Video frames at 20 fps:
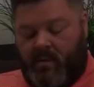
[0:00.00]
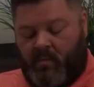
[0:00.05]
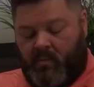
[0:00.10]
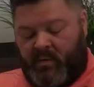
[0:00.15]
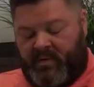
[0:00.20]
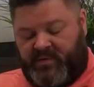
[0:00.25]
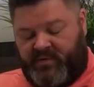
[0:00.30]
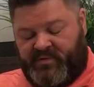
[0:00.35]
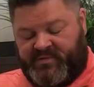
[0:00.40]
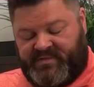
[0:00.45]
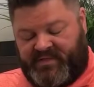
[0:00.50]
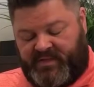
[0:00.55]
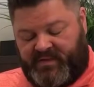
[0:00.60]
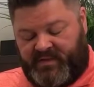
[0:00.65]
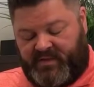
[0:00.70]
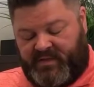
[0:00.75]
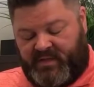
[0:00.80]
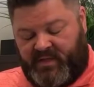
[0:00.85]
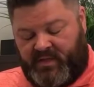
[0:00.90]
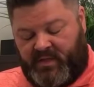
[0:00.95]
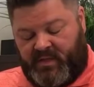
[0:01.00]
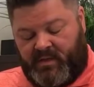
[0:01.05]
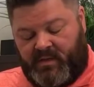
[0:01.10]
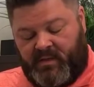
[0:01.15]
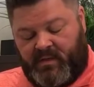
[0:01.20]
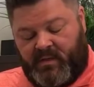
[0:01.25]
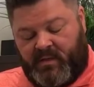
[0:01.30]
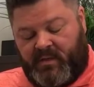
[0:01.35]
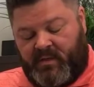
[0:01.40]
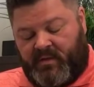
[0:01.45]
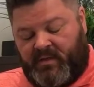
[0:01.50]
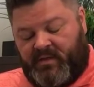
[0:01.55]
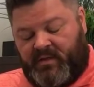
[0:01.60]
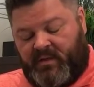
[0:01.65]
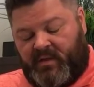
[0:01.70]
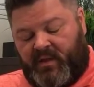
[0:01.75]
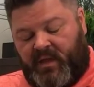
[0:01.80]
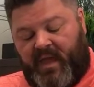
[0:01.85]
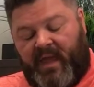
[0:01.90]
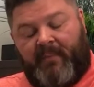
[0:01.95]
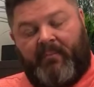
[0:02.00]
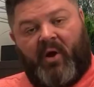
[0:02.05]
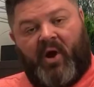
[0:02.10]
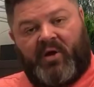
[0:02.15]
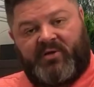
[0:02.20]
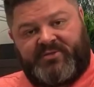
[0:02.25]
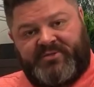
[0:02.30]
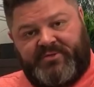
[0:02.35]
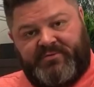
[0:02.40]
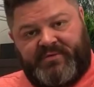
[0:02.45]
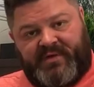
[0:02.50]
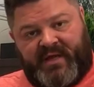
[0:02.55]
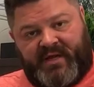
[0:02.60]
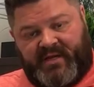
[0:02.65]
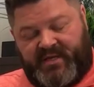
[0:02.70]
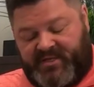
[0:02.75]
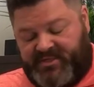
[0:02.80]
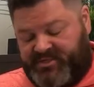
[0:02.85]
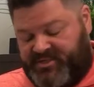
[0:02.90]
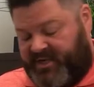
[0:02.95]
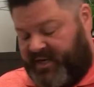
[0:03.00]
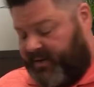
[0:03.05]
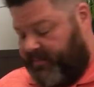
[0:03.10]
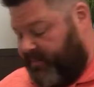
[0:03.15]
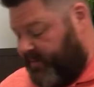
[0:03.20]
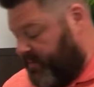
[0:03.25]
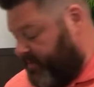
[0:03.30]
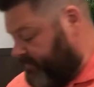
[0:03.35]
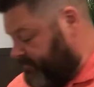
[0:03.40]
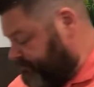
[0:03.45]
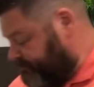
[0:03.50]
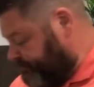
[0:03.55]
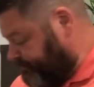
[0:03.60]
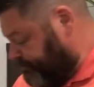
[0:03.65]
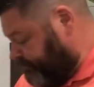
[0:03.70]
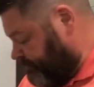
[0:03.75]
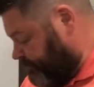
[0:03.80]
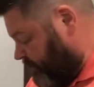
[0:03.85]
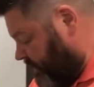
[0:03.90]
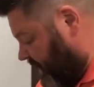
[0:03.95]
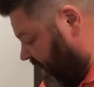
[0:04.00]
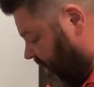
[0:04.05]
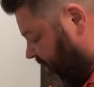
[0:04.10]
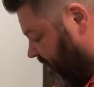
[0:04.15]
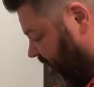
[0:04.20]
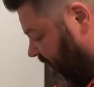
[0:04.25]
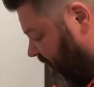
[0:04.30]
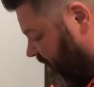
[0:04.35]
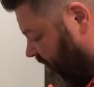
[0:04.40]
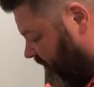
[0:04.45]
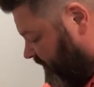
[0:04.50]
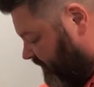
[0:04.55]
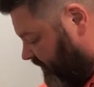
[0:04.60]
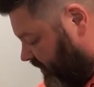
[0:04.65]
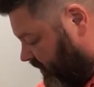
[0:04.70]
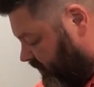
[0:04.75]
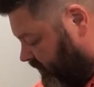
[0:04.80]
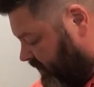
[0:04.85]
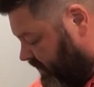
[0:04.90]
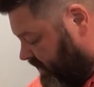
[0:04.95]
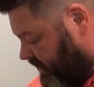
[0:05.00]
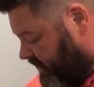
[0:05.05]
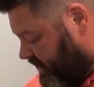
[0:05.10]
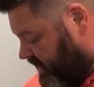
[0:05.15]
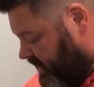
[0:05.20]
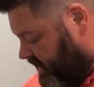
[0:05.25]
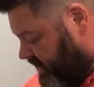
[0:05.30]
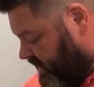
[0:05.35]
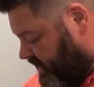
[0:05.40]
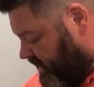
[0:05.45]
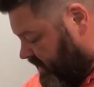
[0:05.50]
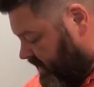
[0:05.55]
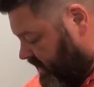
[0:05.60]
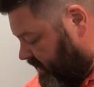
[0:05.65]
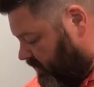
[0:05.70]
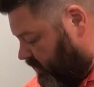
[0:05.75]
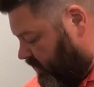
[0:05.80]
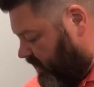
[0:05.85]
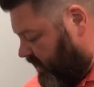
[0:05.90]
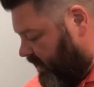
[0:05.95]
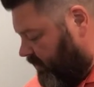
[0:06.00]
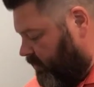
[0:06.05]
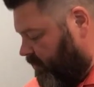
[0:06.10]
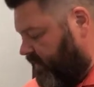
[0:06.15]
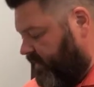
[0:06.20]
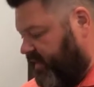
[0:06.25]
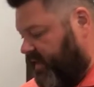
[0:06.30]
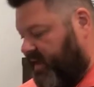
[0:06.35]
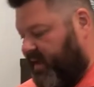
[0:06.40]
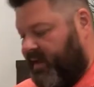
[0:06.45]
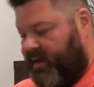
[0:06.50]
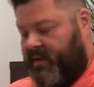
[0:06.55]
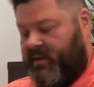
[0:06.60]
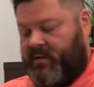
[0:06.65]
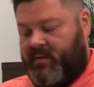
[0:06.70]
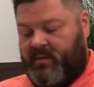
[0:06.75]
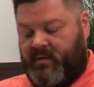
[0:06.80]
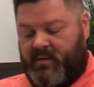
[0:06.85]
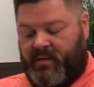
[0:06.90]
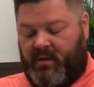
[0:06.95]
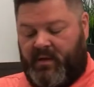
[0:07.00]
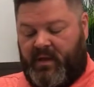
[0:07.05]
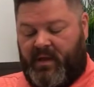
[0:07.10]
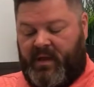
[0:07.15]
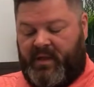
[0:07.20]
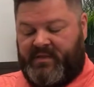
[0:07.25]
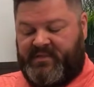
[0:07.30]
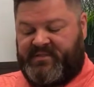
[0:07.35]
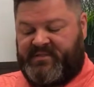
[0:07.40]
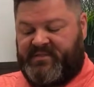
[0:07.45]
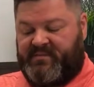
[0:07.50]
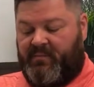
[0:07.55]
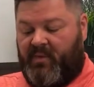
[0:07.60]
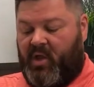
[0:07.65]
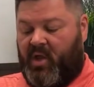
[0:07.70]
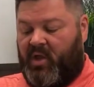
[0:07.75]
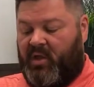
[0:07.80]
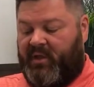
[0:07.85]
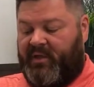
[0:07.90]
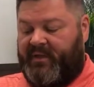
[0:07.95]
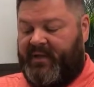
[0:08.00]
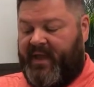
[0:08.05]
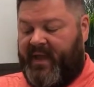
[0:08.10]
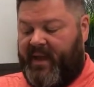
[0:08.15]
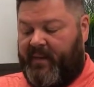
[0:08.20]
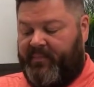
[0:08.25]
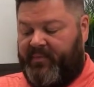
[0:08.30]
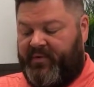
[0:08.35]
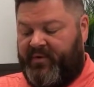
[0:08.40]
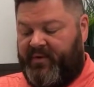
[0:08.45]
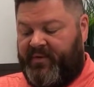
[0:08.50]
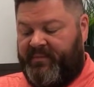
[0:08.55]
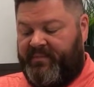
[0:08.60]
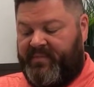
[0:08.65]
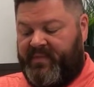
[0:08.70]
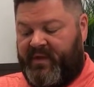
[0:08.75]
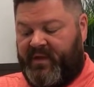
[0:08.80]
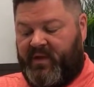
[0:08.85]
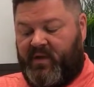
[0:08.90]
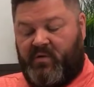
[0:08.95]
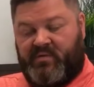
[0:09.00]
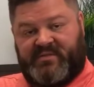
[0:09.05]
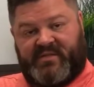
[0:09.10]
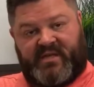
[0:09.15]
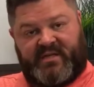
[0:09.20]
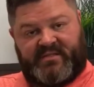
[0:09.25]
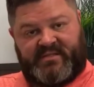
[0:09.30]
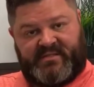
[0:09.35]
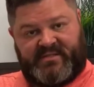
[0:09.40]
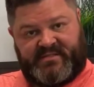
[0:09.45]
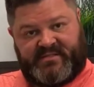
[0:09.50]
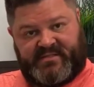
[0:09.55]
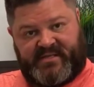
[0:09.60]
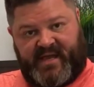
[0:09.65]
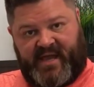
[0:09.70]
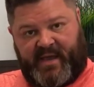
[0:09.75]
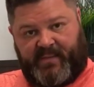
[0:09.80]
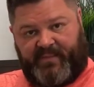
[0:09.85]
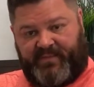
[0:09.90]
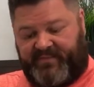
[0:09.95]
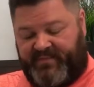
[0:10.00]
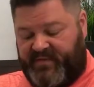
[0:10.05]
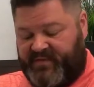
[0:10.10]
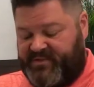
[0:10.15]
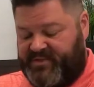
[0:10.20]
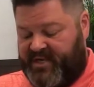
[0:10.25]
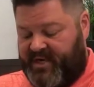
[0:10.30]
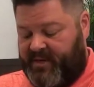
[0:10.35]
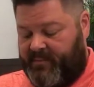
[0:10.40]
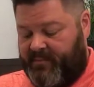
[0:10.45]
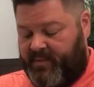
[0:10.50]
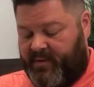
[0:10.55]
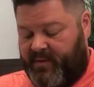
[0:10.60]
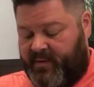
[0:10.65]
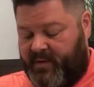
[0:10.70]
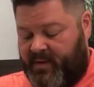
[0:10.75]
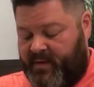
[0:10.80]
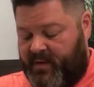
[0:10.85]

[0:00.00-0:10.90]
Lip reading: When using the MR290 chamber and the Airvo, it will come with a small adapter that goes onto the top of the chamber.